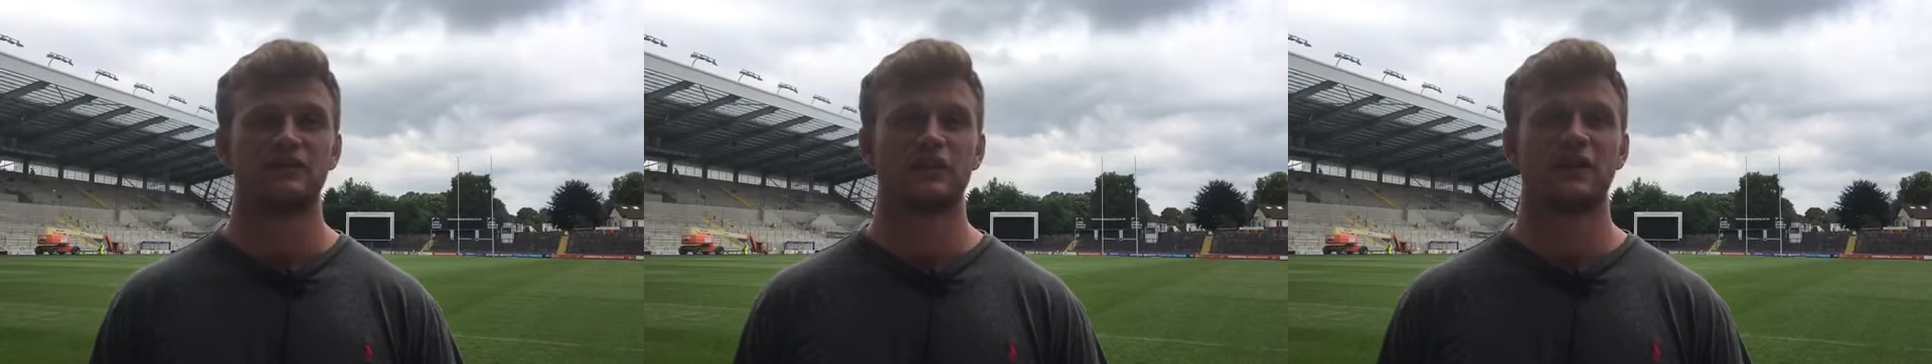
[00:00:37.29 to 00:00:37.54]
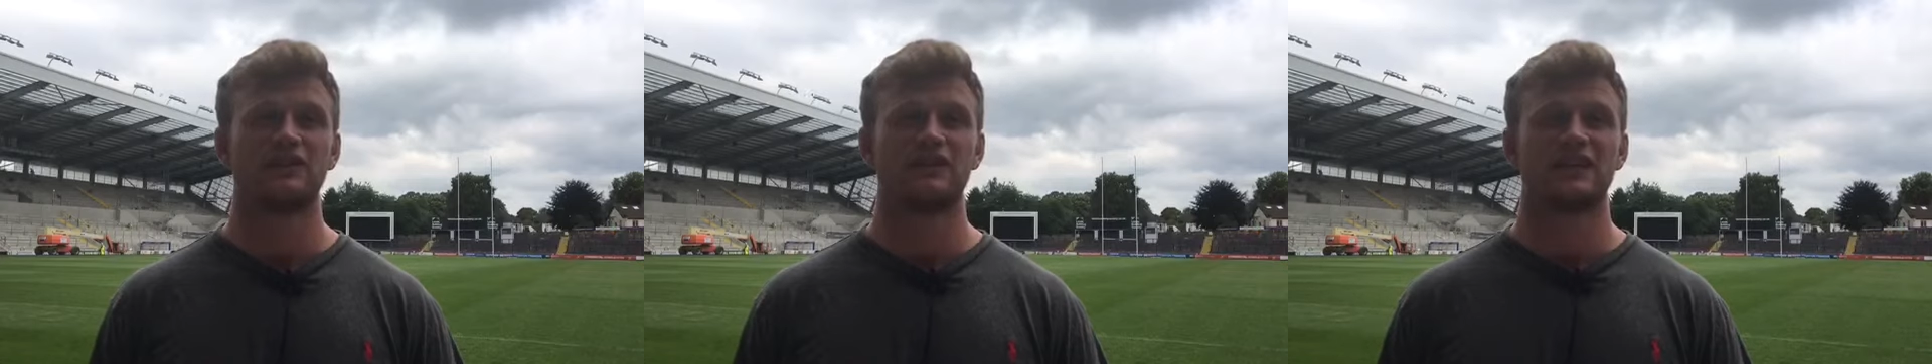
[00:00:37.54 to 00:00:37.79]
so
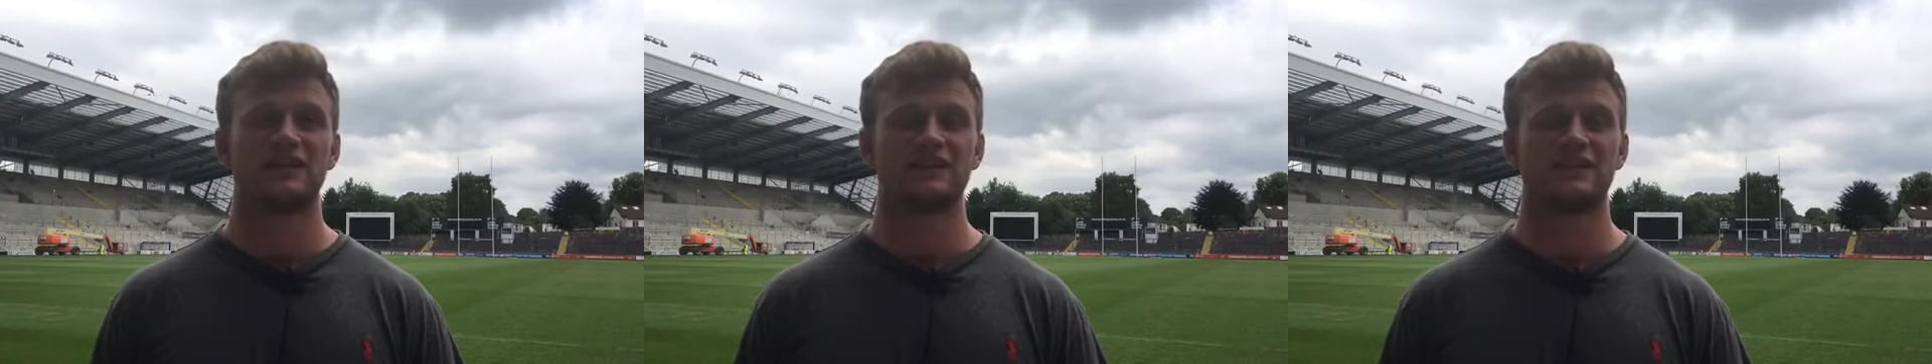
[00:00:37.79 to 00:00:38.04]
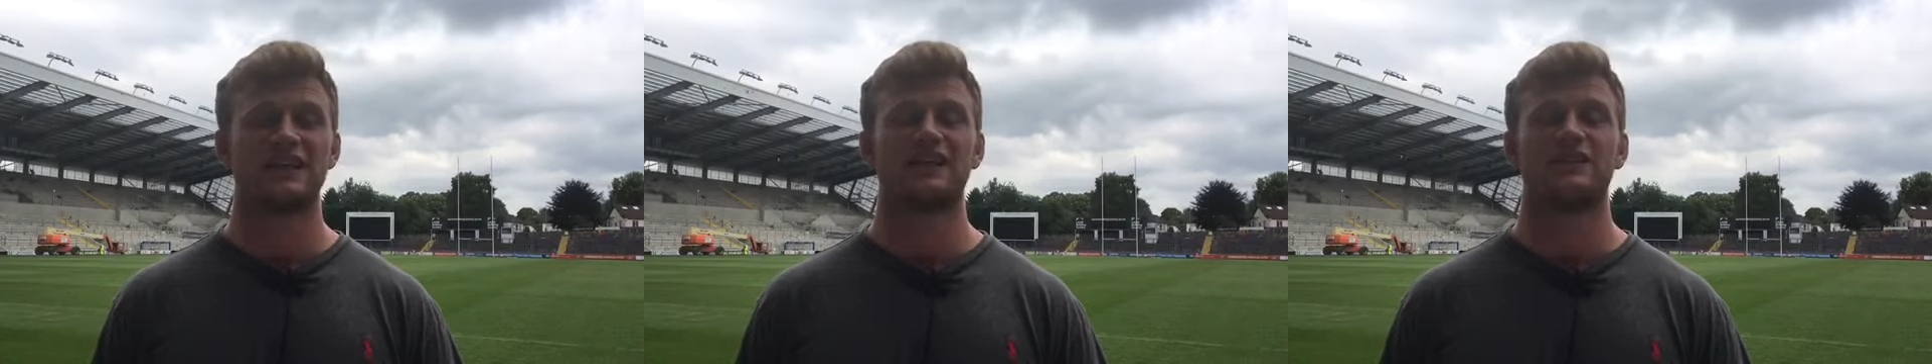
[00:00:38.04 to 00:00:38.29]
I actually can
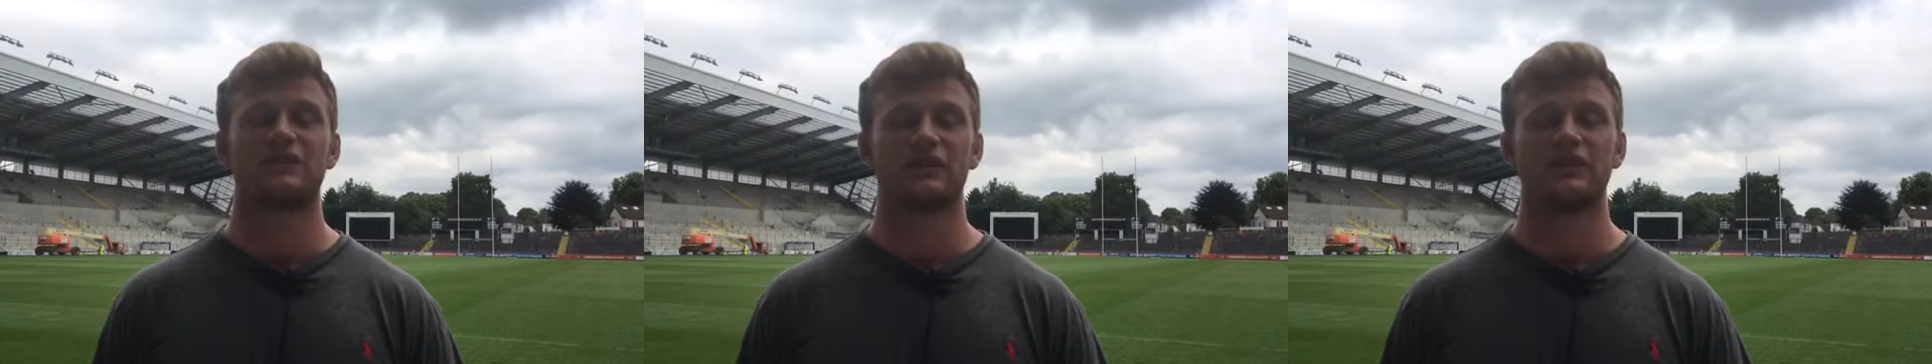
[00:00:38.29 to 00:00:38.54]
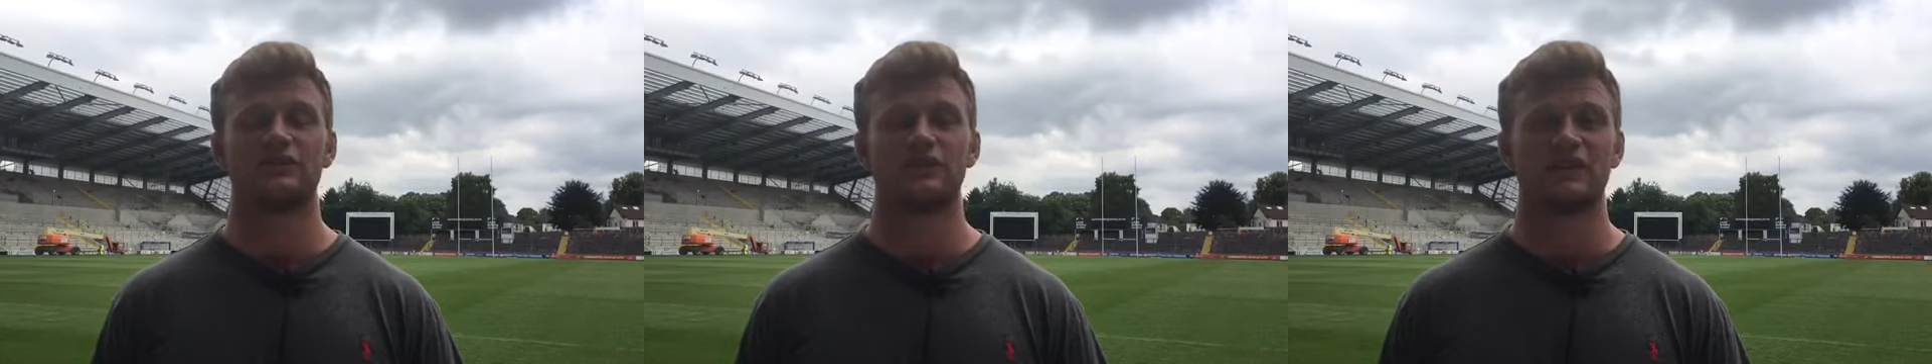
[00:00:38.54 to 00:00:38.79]
see this
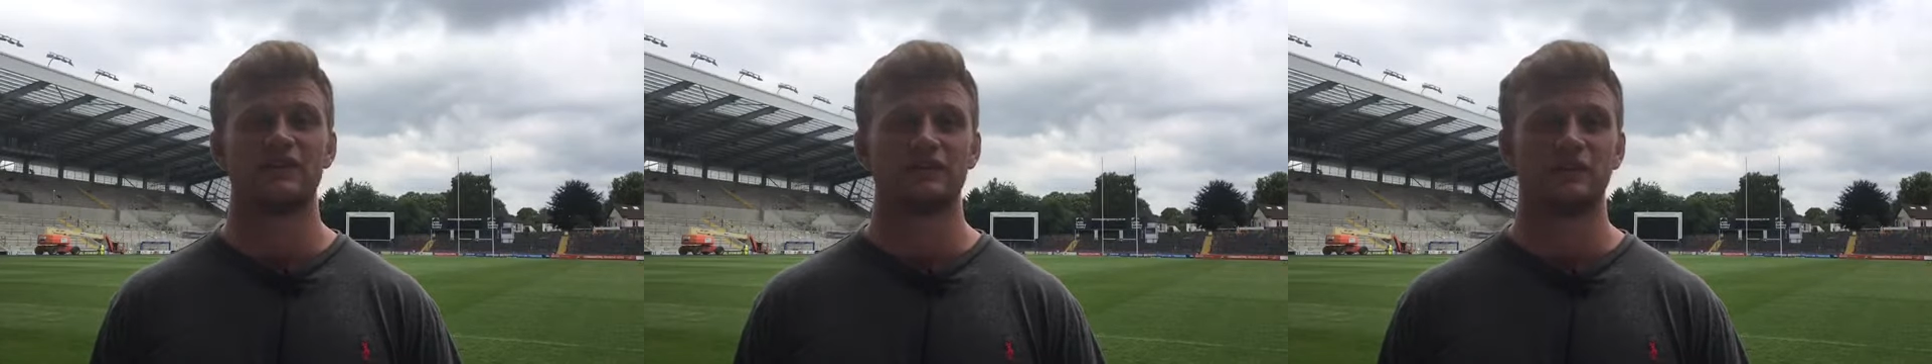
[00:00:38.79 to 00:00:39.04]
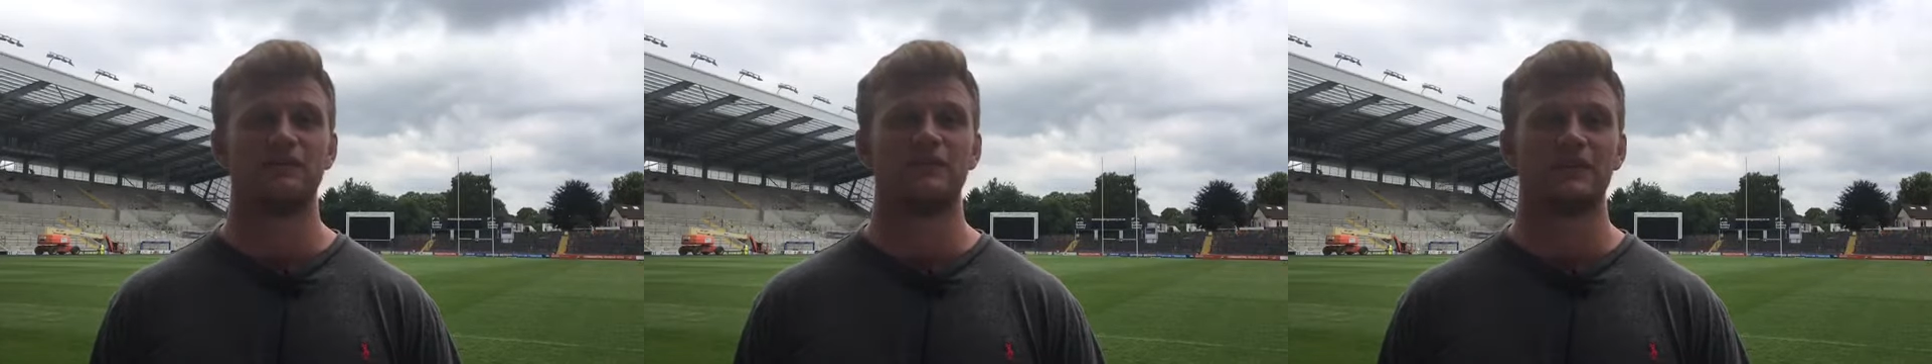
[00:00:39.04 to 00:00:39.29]
future of this
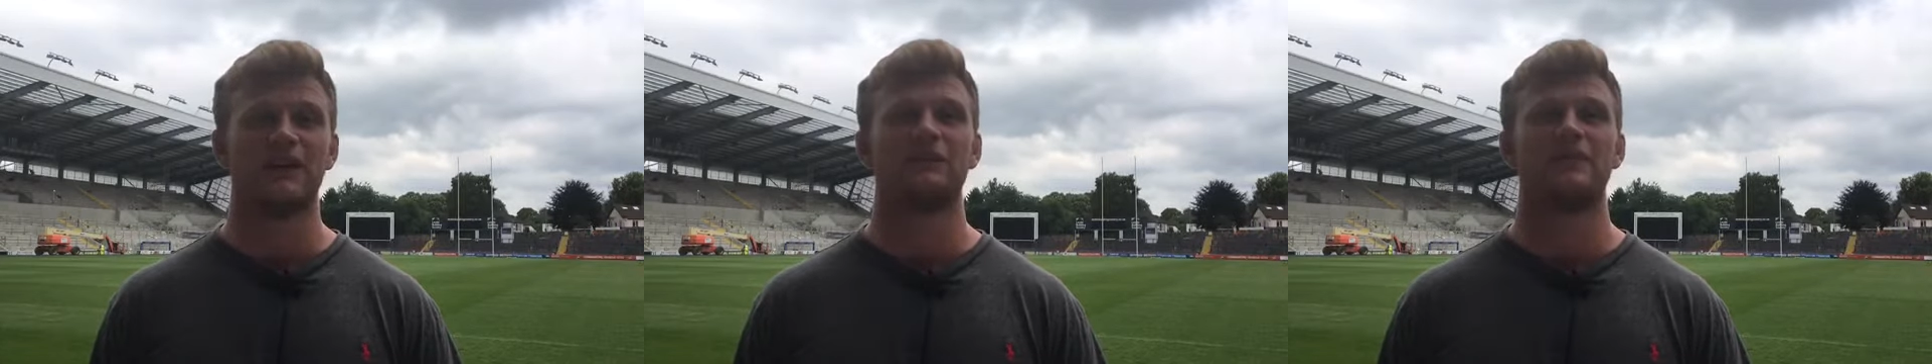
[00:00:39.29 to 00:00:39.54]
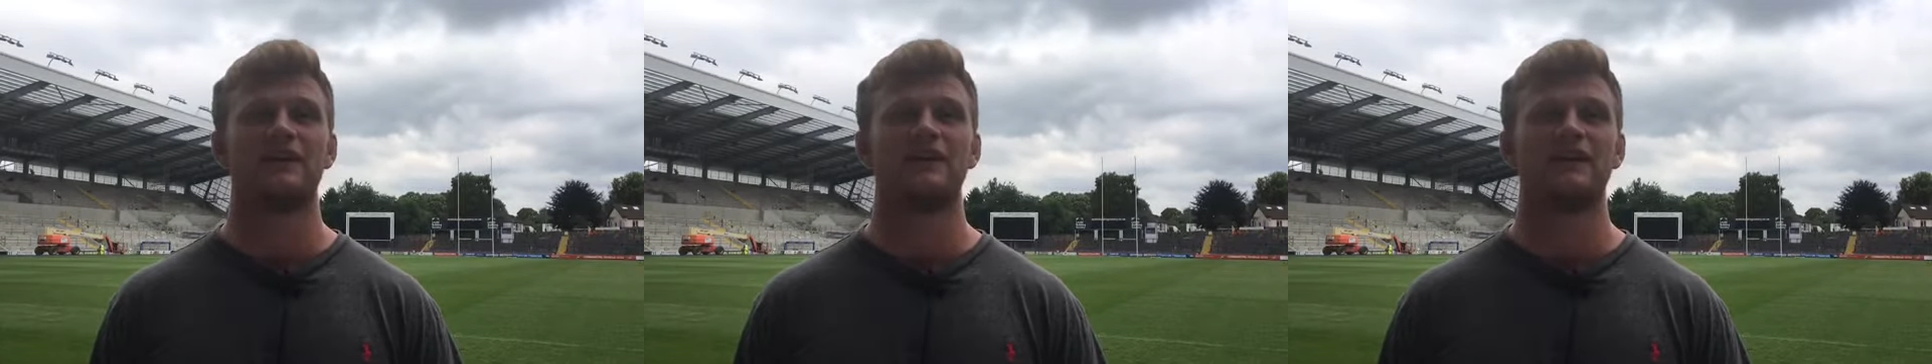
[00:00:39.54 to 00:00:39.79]
club
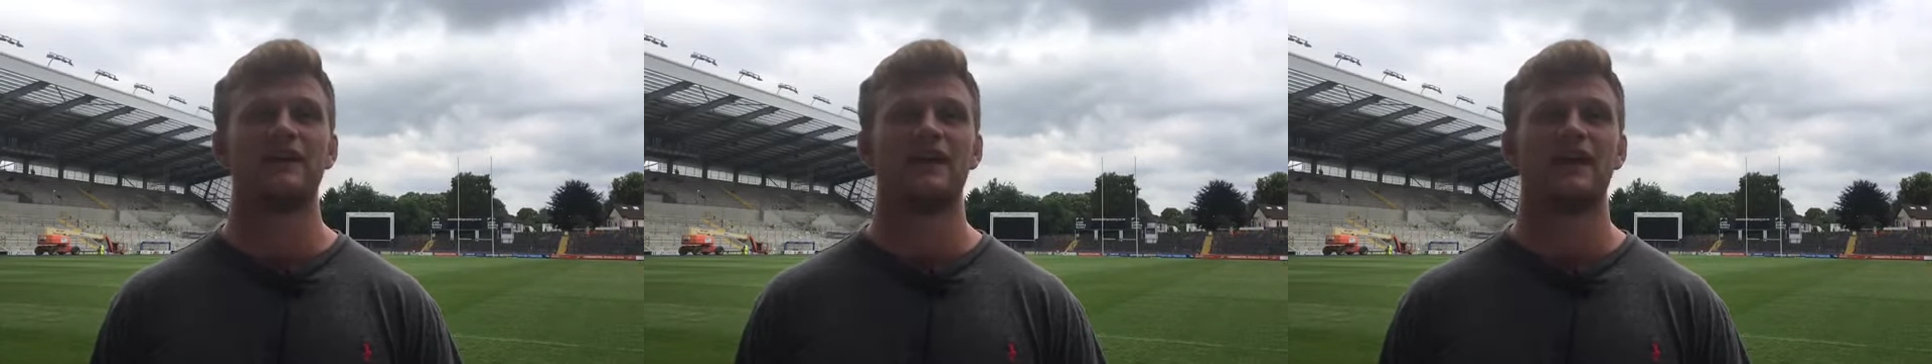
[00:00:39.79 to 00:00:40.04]
developing